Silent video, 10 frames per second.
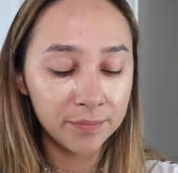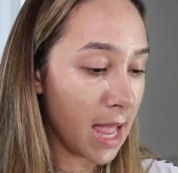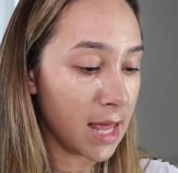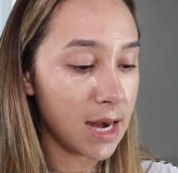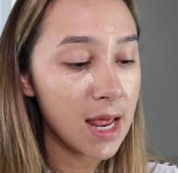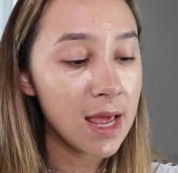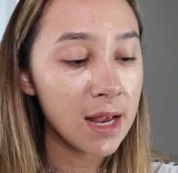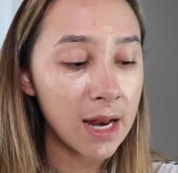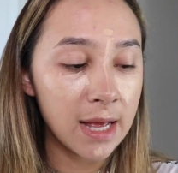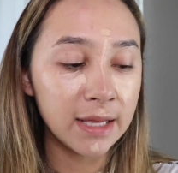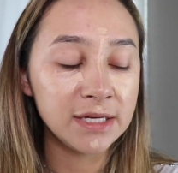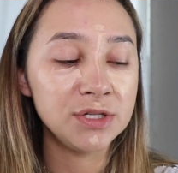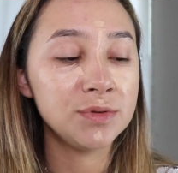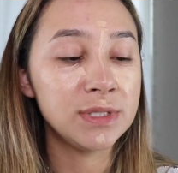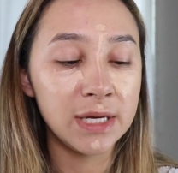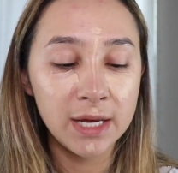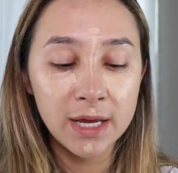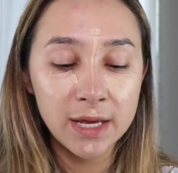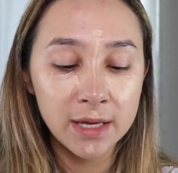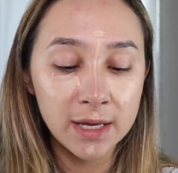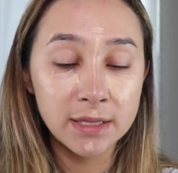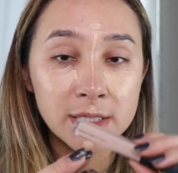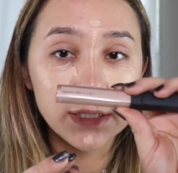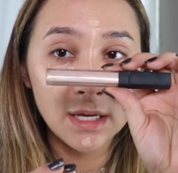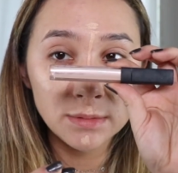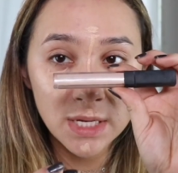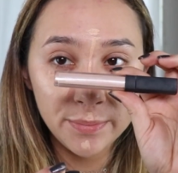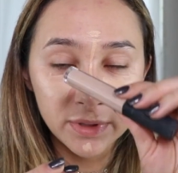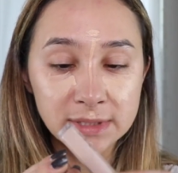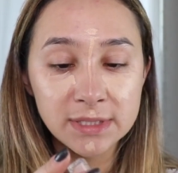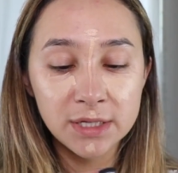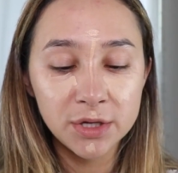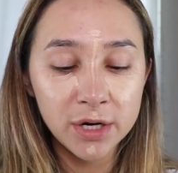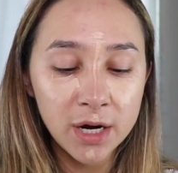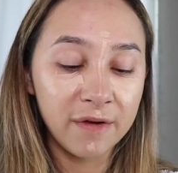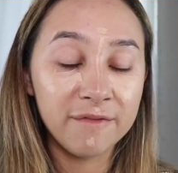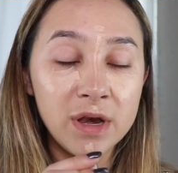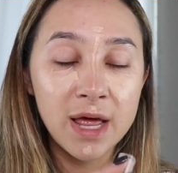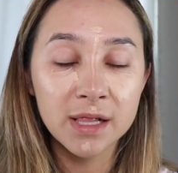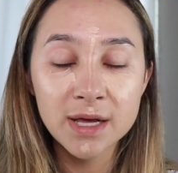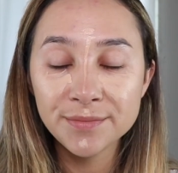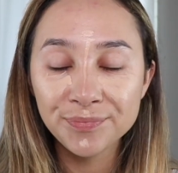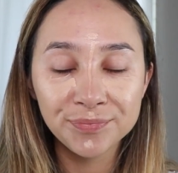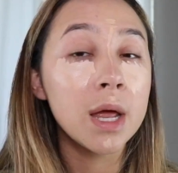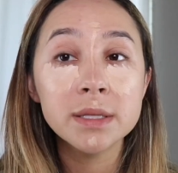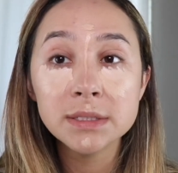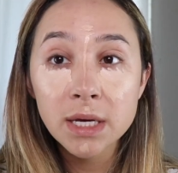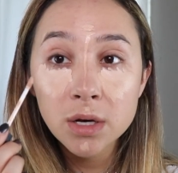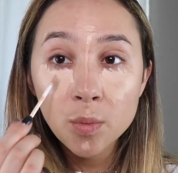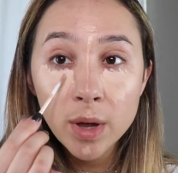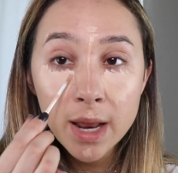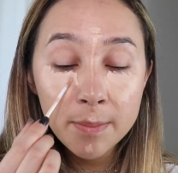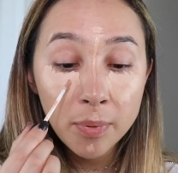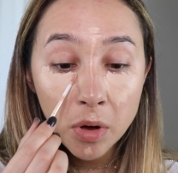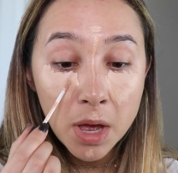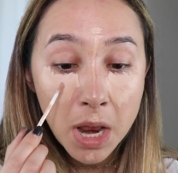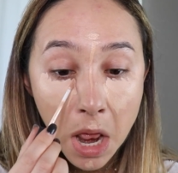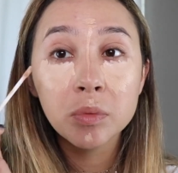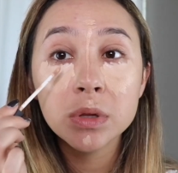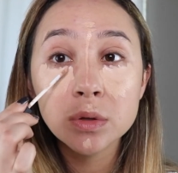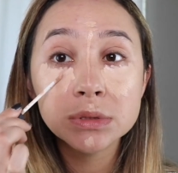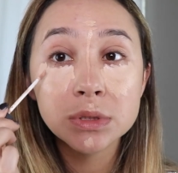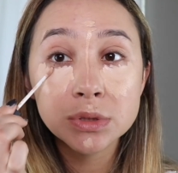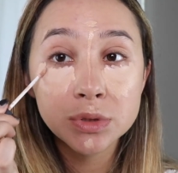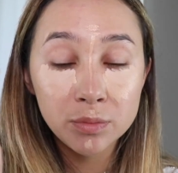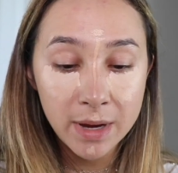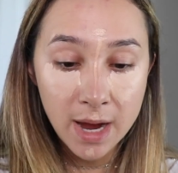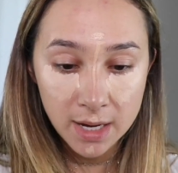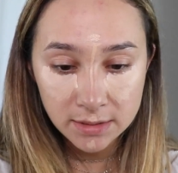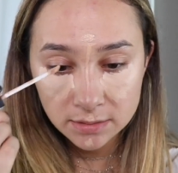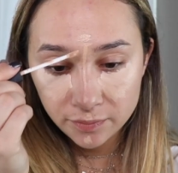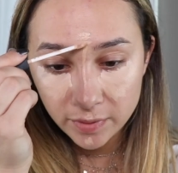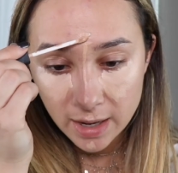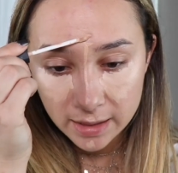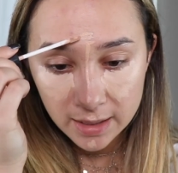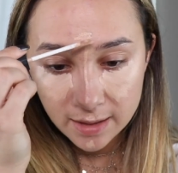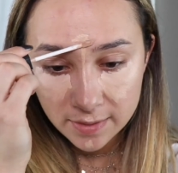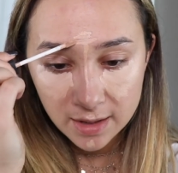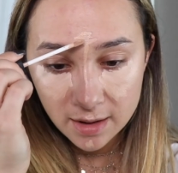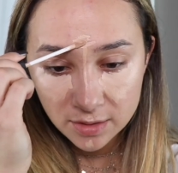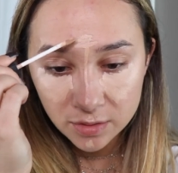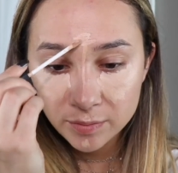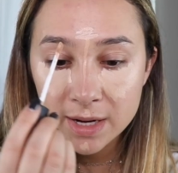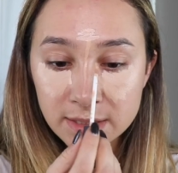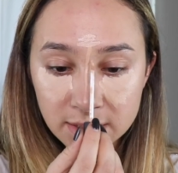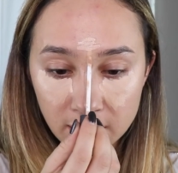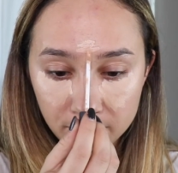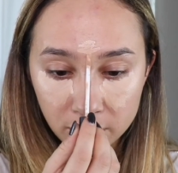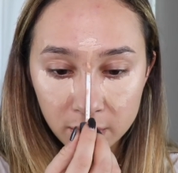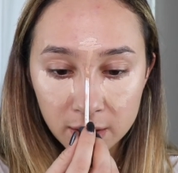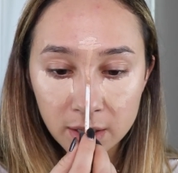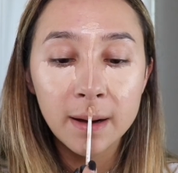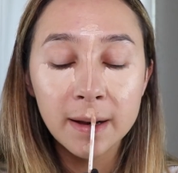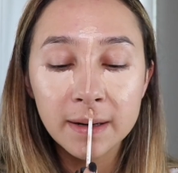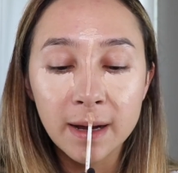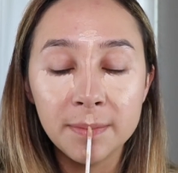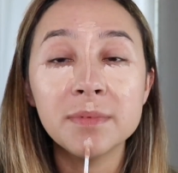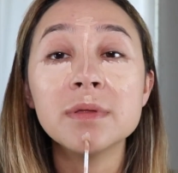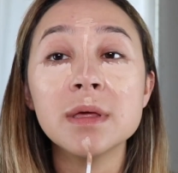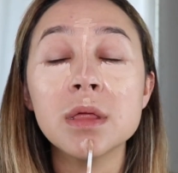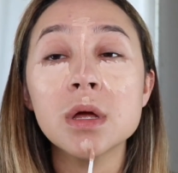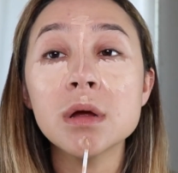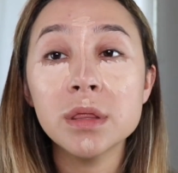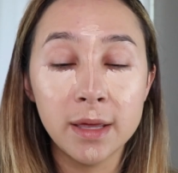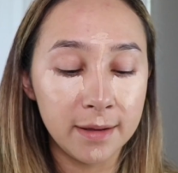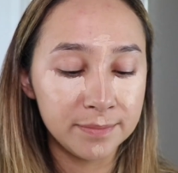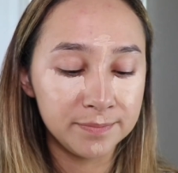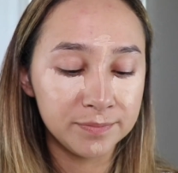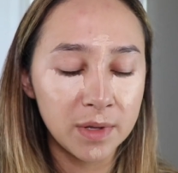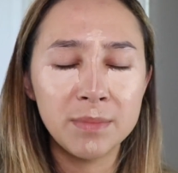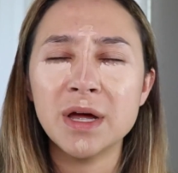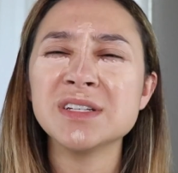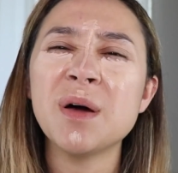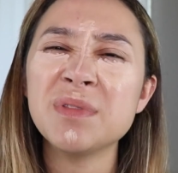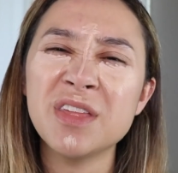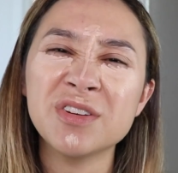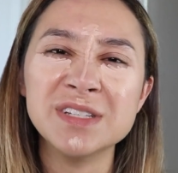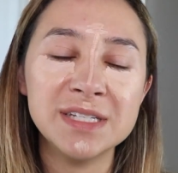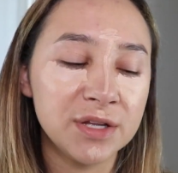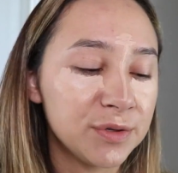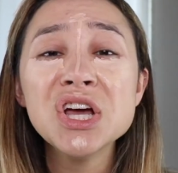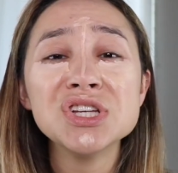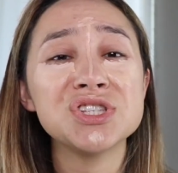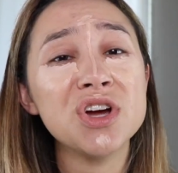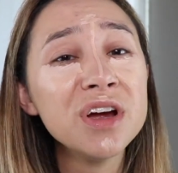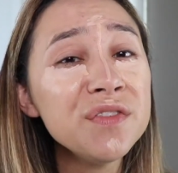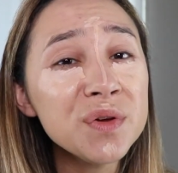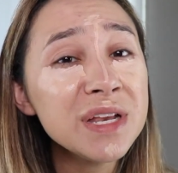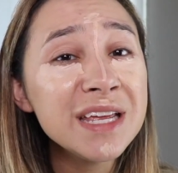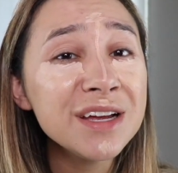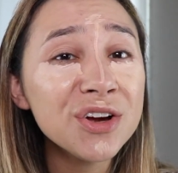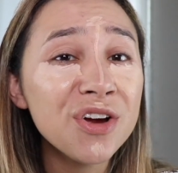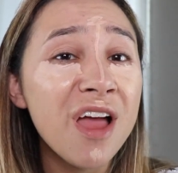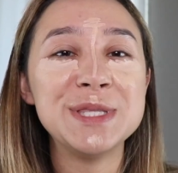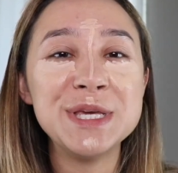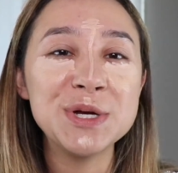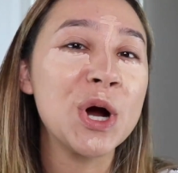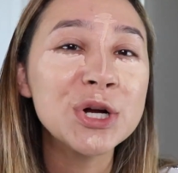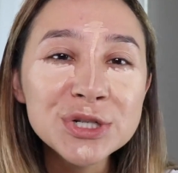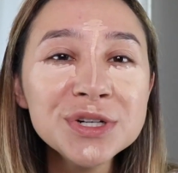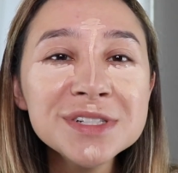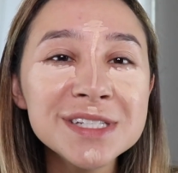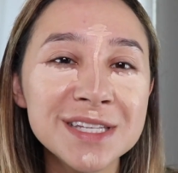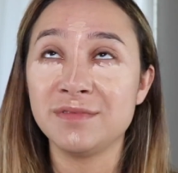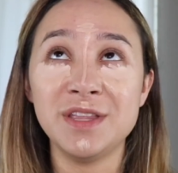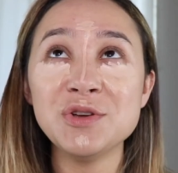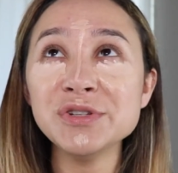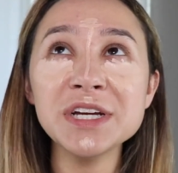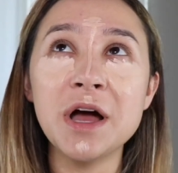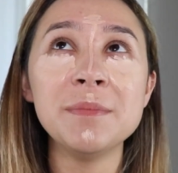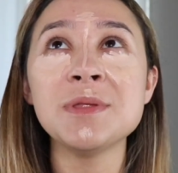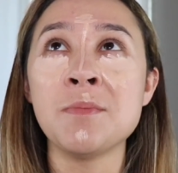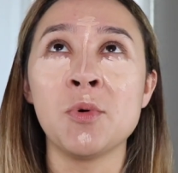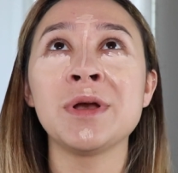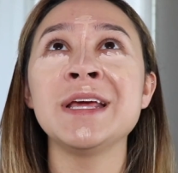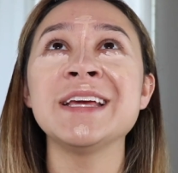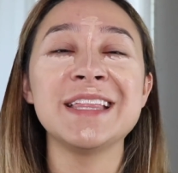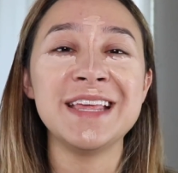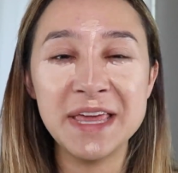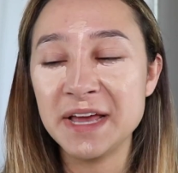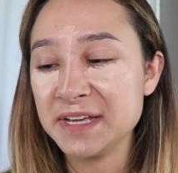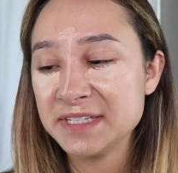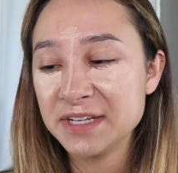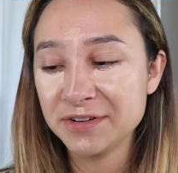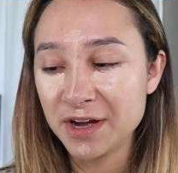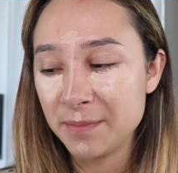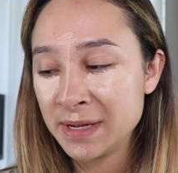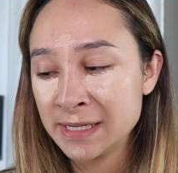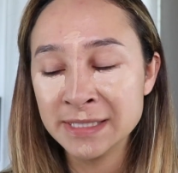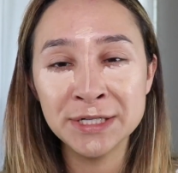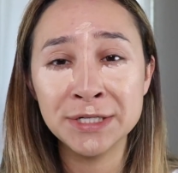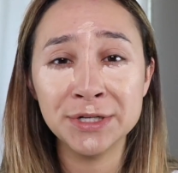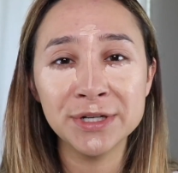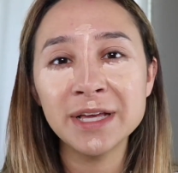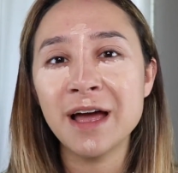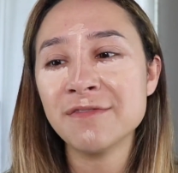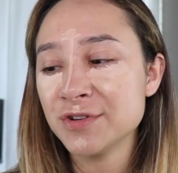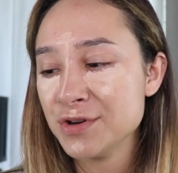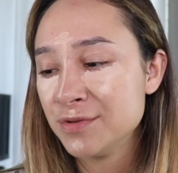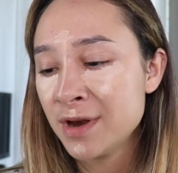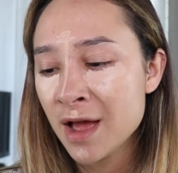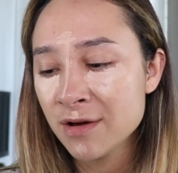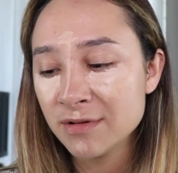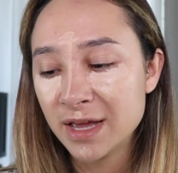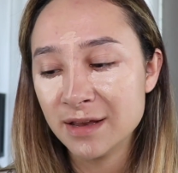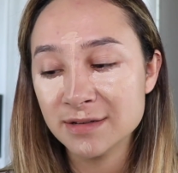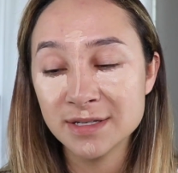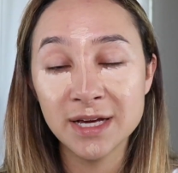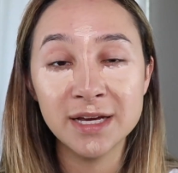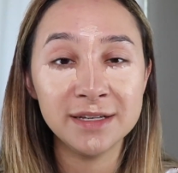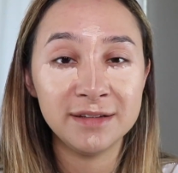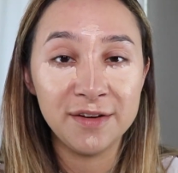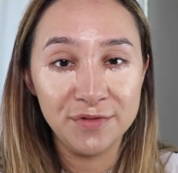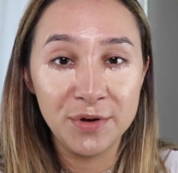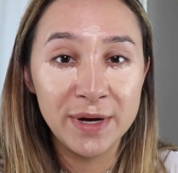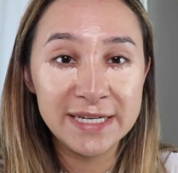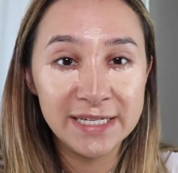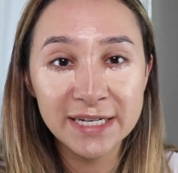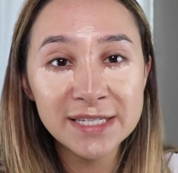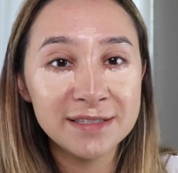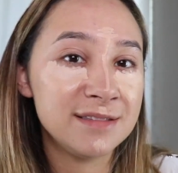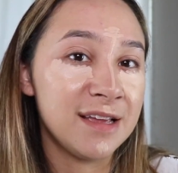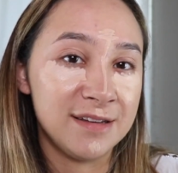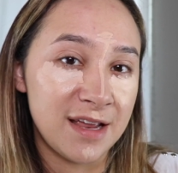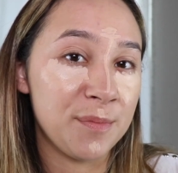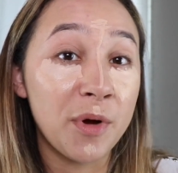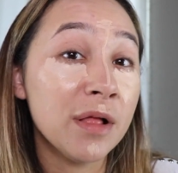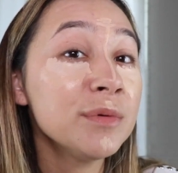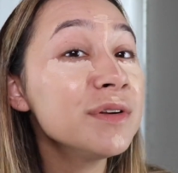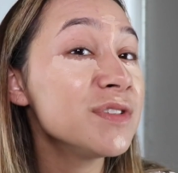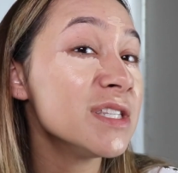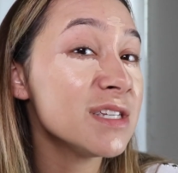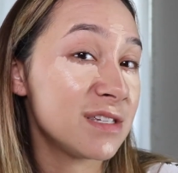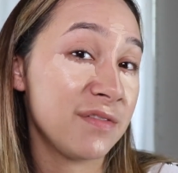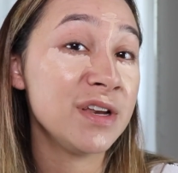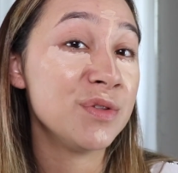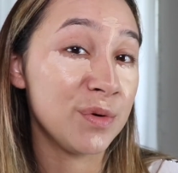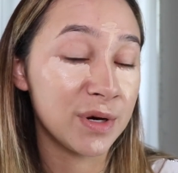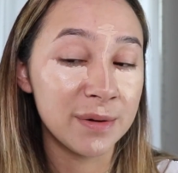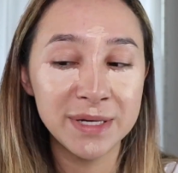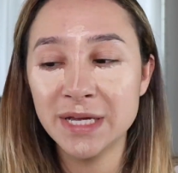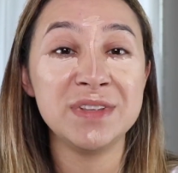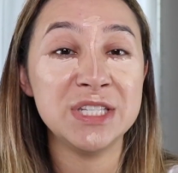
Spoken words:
And then I like to take, in the same type of concealer, Vanilla. And this lighter one I put closer to my eyes for highlight, and then the rest I put on top of the other thing. On top of the other concealer. Sorry if you can hear the gardeners. They usually come in the morning, and I guess they're coming in the early afternoon now, and I have no ideas, and I probably wouldn't have done this if I knew they were coming.